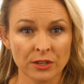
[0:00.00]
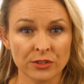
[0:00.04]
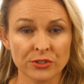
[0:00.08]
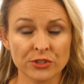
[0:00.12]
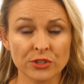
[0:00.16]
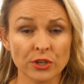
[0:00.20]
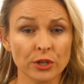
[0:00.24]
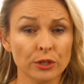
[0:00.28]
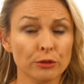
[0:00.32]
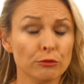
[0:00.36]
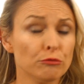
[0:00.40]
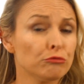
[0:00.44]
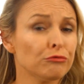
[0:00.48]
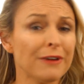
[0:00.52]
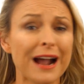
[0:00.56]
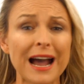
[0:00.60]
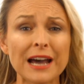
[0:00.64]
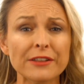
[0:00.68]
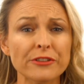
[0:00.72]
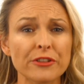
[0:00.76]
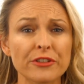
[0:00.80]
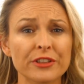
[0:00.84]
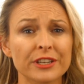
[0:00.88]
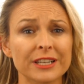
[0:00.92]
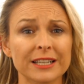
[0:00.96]
So
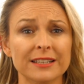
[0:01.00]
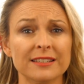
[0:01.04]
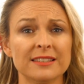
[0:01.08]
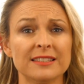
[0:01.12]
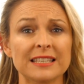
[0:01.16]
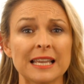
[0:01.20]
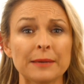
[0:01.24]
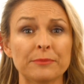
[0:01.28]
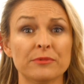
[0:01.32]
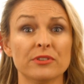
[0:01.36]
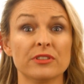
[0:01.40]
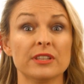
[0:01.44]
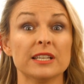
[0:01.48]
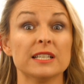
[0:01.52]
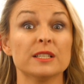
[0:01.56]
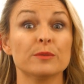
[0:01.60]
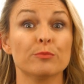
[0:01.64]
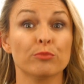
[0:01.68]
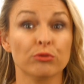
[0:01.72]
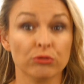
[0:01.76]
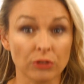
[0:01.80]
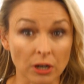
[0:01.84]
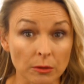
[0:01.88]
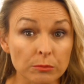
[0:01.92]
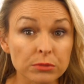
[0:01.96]
rather than accept these
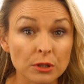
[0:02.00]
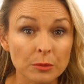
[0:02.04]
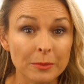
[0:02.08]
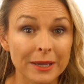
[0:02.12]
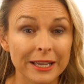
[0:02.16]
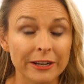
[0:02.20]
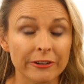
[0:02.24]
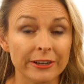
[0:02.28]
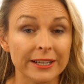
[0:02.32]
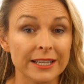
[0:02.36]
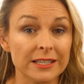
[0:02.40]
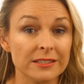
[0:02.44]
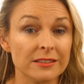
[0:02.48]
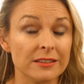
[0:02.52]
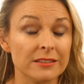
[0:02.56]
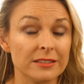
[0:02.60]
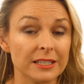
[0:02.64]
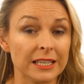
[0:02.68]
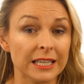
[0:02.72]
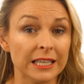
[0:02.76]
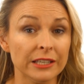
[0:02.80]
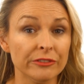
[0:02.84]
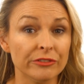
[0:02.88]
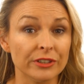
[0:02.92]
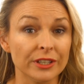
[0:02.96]
problem areas as
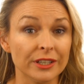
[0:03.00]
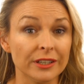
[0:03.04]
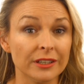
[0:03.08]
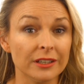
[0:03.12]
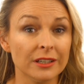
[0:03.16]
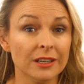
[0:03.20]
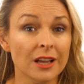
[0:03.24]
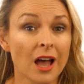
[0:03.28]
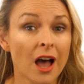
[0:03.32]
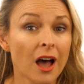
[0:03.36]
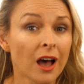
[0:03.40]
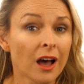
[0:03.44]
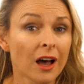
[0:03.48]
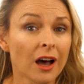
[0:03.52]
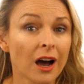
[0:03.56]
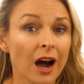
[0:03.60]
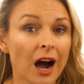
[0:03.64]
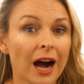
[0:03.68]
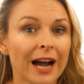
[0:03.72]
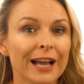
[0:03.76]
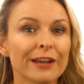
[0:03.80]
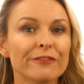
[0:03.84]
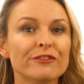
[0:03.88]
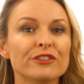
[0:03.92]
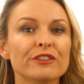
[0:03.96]
a given,
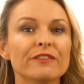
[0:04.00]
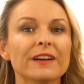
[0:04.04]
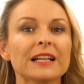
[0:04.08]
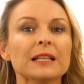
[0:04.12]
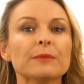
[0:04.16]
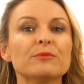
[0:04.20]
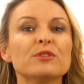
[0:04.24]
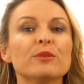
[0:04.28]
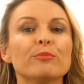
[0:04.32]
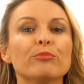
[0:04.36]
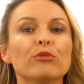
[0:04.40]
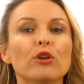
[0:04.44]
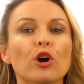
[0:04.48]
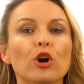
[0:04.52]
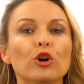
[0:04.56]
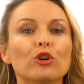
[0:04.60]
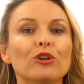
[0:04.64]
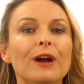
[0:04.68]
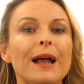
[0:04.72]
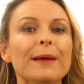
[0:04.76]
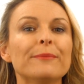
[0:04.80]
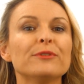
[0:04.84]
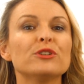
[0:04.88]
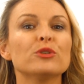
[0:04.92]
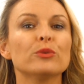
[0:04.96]
I have developed a
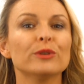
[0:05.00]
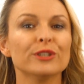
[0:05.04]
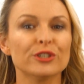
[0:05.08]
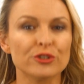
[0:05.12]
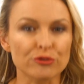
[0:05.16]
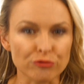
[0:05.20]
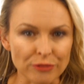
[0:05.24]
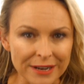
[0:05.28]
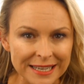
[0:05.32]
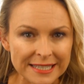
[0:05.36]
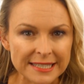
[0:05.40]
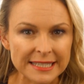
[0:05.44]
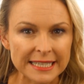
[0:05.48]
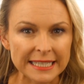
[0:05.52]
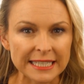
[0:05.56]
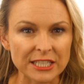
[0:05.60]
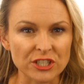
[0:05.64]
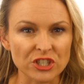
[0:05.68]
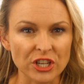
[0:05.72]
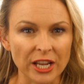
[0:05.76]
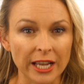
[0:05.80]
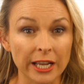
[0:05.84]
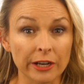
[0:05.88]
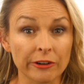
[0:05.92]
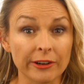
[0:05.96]
program to address
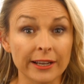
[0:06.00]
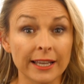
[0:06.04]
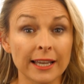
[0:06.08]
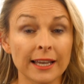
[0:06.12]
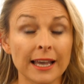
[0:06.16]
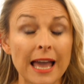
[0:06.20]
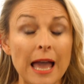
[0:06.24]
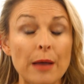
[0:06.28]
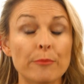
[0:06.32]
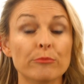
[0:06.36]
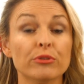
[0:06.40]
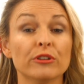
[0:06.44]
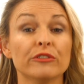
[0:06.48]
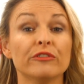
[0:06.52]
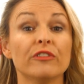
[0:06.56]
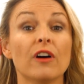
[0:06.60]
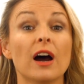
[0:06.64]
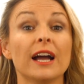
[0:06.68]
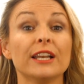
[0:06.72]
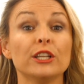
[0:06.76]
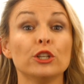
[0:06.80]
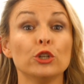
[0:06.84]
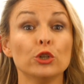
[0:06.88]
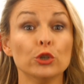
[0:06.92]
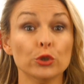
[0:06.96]
each area and
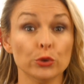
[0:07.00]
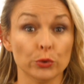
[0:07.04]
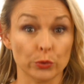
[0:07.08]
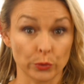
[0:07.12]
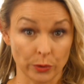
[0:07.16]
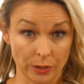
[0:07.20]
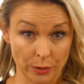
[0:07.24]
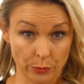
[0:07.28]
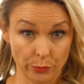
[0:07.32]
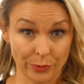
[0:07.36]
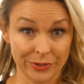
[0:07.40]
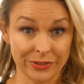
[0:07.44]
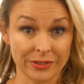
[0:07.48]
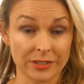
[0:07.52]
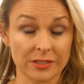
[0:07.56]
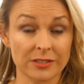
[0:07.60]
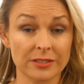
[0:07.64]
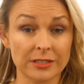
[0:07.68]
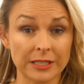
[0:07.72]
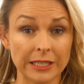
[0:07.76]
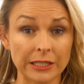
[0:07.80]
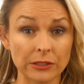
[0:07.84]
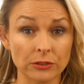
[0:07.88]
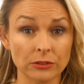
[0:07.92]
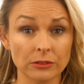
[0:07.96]
provide you with the
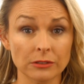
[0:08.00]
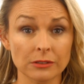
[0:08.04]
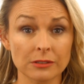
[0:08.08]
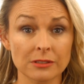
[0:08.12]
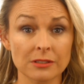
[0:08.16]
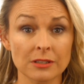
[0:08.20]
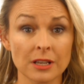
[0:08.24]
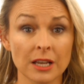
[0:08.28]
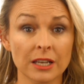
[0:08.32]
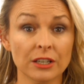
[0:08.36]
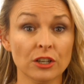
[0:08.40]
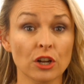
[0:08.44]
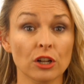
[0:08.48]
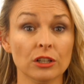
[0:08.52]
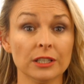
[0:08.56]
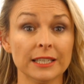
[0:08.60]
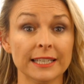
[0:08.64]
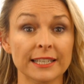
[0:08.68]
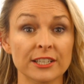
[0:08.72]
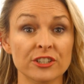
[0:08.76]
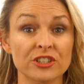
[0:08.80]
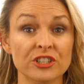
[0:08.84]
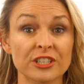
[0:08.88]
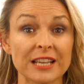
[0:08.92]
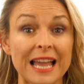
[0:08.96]
skills,
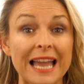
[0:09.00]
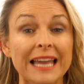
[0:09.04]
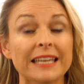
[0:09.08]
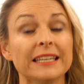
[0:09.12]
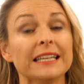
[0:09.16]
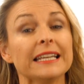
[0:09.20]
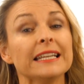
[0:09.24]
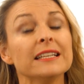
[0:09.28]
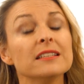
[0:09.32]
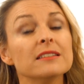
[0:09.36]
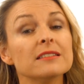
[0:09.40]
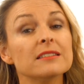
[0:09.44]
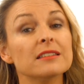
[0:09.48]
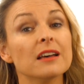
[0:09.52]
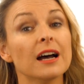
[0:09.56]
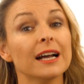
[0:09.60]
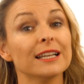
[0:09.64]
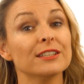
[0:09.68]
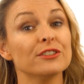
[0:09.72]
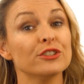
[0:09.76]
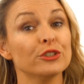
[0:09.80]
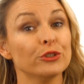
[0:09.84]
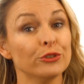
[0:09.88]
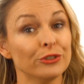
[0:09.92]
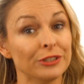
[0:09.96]
knowledge, and
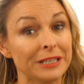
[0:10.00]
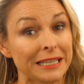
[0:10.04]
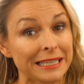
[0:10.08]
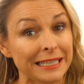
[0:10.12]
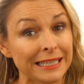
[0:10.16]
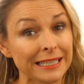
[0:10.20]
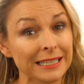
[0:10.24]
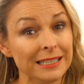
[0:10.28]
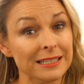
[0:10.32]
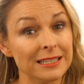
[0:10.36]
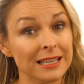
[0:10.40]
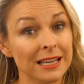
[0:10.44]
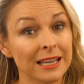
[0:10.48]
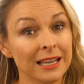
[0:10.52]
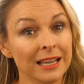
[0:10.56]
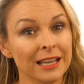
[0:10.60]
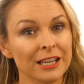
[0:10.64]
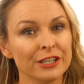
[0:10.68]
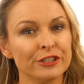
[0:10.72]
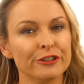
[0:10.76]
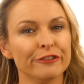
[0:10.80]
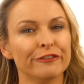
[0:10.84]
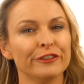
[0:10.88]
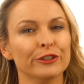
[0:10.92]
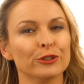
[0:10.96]
insights you need
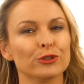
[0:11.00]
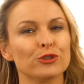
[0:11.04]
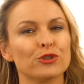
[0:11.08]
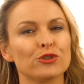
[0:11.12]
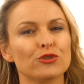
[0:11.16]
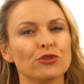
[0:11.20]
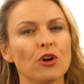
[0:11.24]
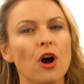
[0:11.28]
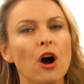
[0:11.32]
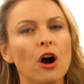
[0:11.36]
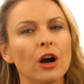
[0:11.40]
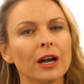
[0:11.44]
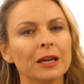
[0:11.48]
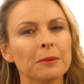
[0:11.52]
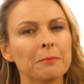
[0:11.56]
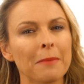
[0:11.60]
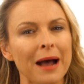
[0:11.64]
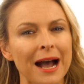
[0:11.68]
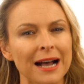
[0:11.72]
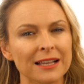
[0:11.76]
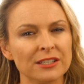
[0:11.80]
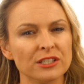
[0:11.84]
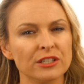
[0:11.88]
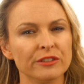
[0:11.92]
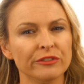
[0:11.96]
to feel strong and
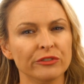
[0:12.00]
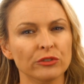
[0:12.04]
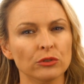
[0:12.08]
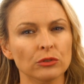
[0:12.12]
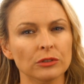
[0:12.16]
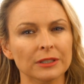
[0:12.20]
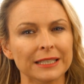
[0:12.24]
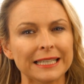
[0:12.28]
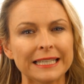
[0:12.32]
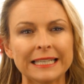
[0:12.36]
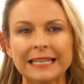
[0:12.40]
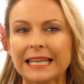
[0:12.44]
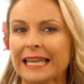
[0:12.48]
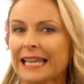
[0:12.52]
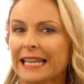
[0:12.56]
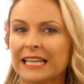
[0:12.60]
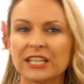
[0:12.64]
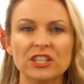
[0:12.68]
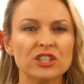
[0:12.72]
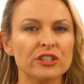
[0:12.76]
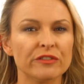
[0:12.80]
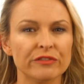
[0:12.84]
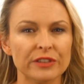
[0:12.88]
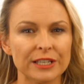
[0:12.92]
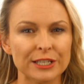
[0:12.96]
masterful in
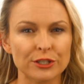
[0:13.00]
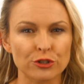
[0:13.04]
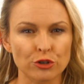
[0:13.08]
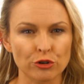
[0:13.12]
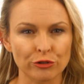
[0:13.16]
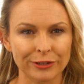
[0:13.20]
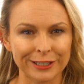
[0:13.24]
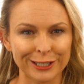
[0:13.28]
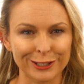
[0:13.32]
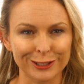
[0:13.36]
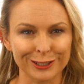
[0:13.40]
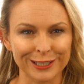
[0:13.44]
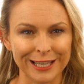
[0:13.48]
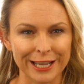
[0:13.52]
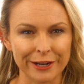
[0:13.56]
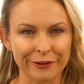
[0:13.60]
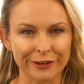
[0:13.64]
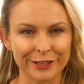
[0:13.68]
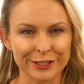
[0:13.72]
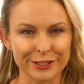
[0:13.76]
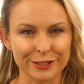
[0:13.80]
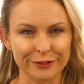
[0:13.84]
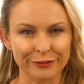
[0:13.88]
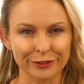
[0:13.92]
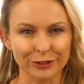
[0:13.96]
each of these critical
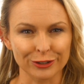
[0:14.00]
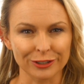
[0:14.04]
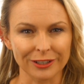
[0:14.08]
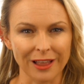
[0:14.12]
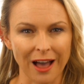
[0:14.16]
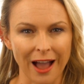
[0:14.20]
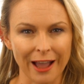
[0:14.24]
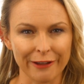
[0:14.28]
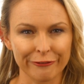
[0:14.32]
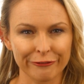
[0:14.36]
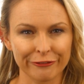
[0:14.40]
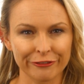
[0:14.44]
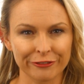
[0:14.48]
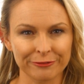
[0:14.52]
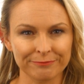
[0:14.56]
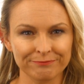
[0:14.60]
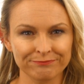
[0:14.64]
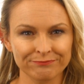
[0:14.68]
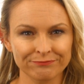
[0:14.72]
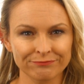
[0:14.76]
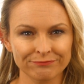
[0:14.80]
areas of your life.